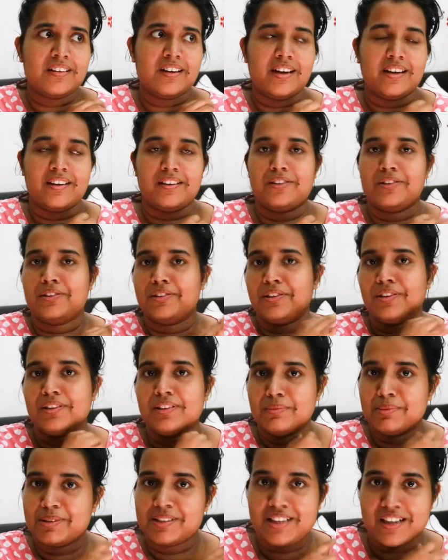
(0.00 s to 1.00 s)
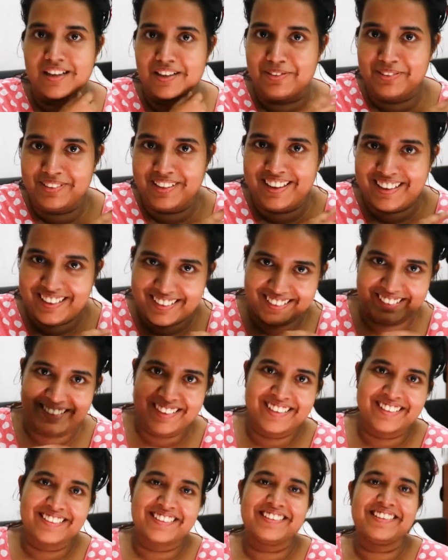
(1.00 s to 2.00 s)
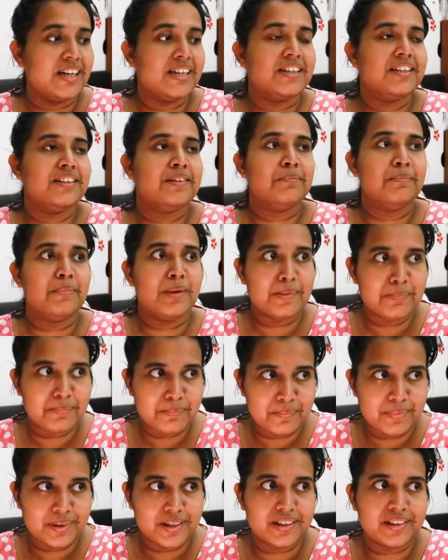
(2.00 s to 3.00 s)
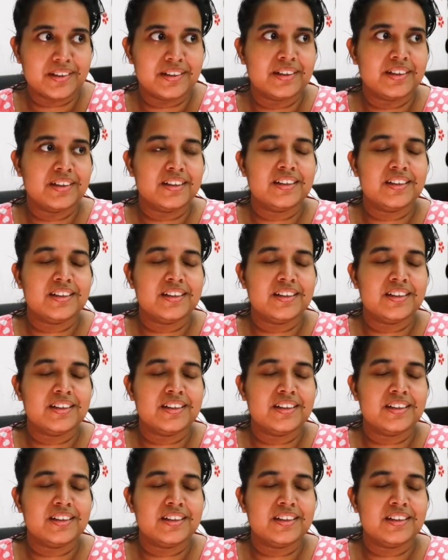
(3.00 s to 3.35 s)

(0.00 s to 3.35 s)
I throw all the books that I don't like. I remember